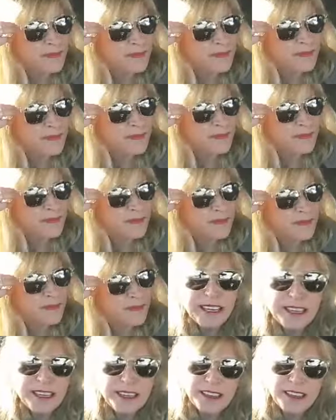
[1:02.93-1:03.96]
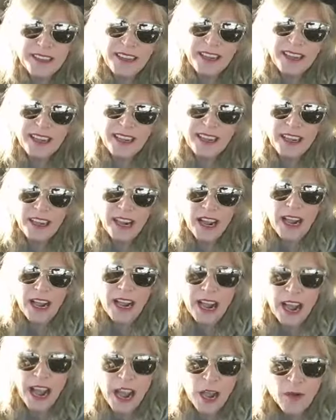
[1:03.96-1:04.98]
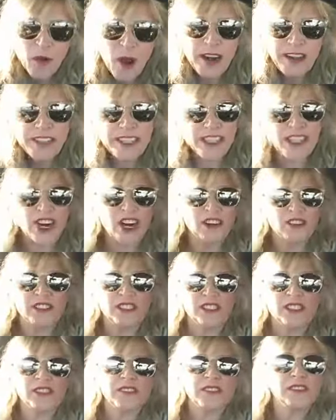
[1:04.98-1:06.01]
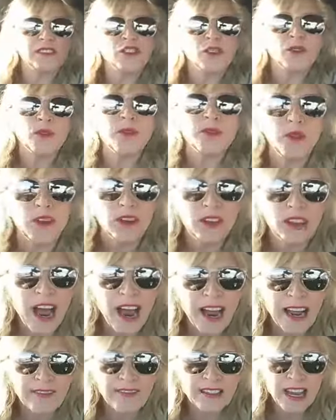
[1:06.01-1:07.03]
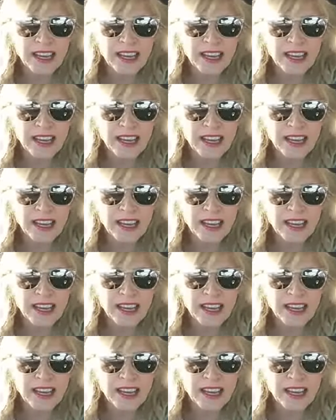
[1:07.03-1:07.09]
And I want to start doing more lives.